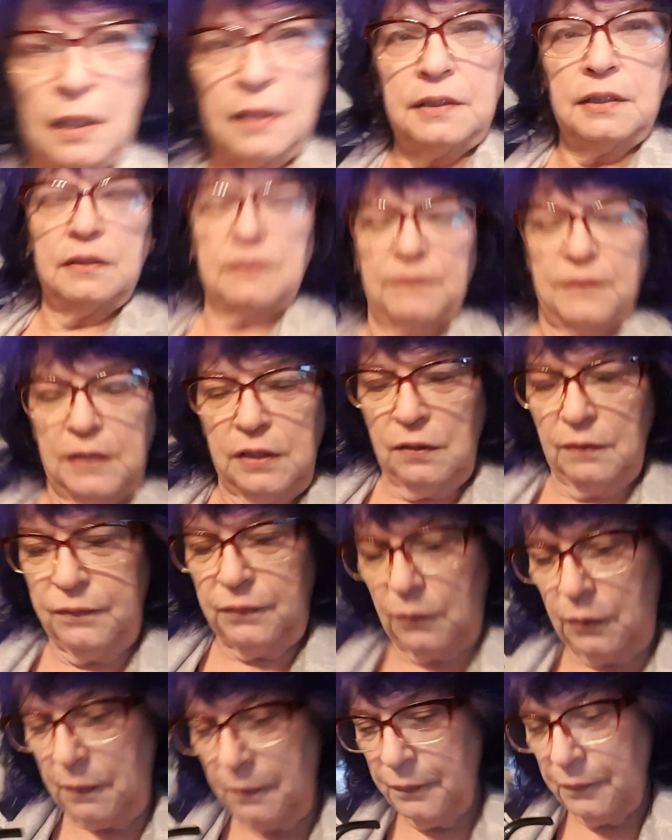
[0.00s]
I did a video
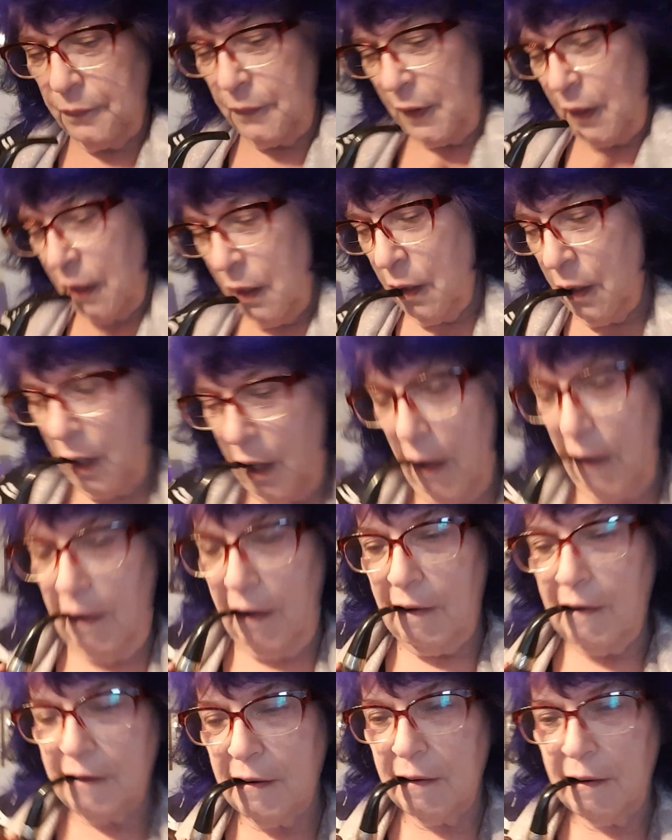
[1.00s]
for.
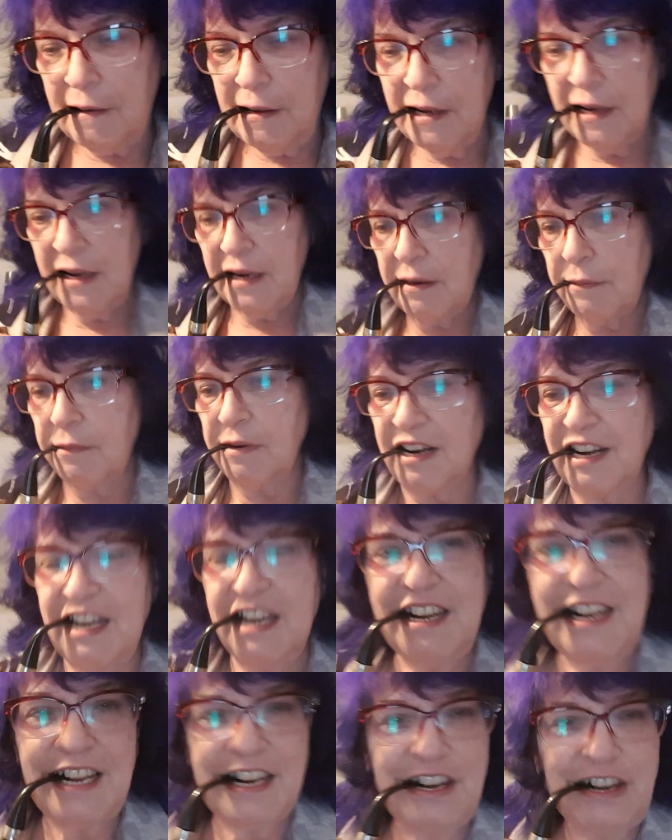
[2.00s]

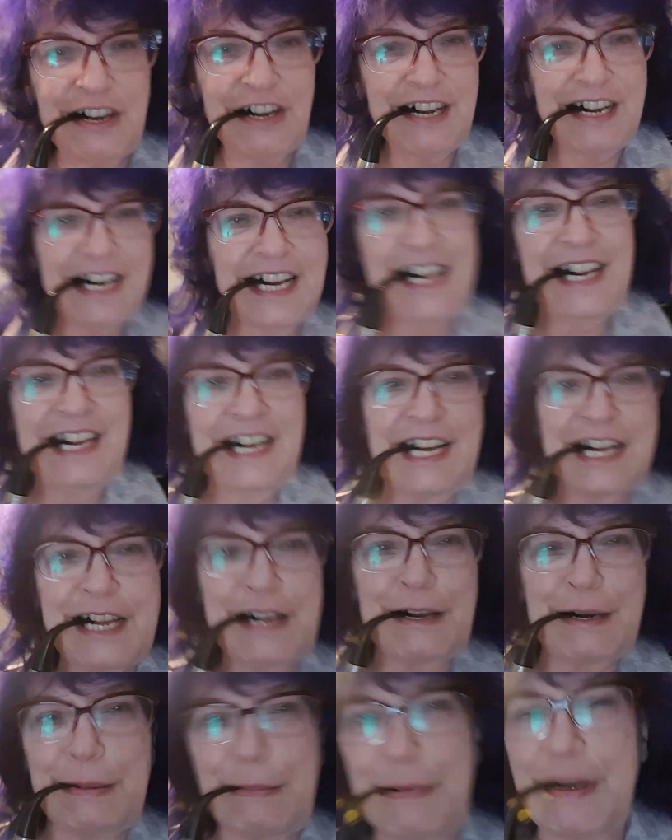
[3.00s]
Crun Dungeon. I
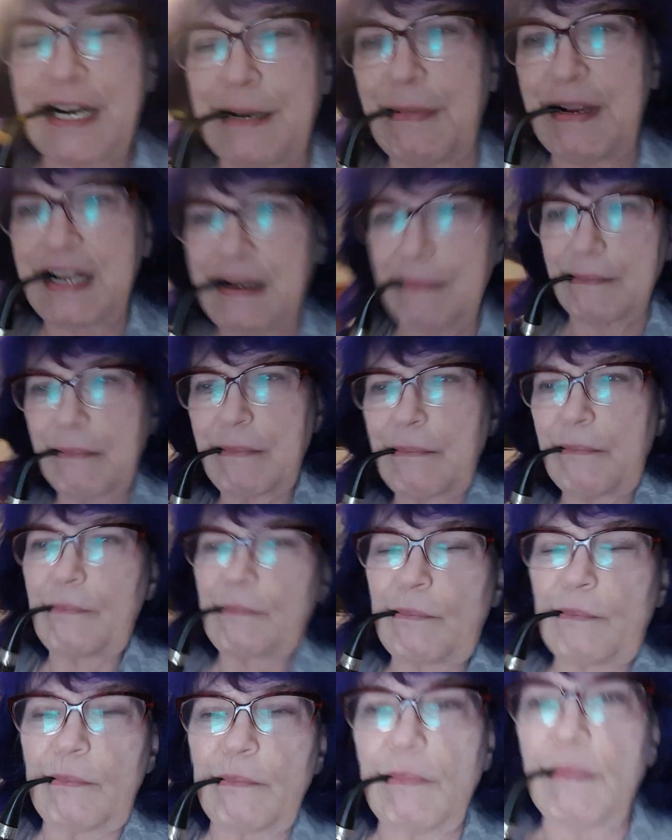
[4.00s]
call them Crummy.
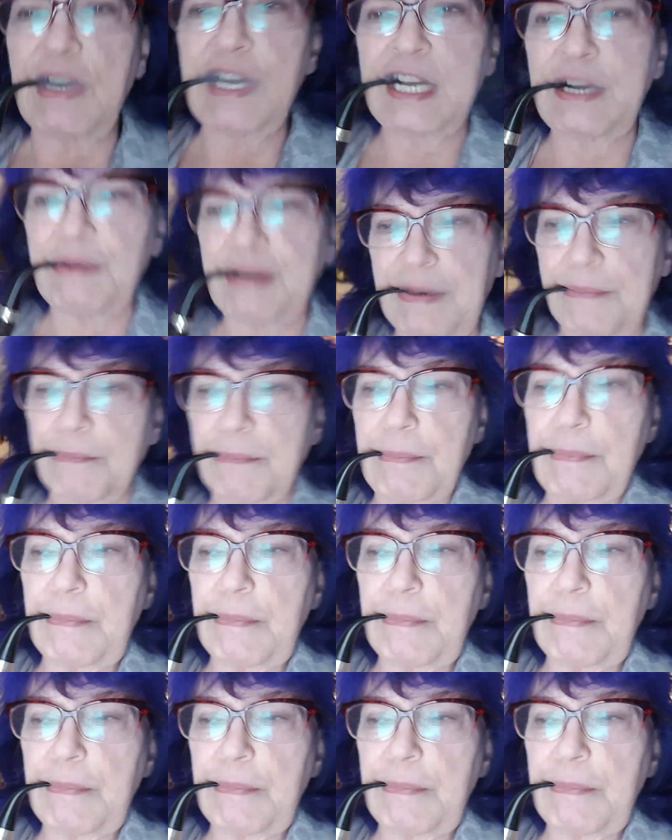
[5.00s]
Anyway,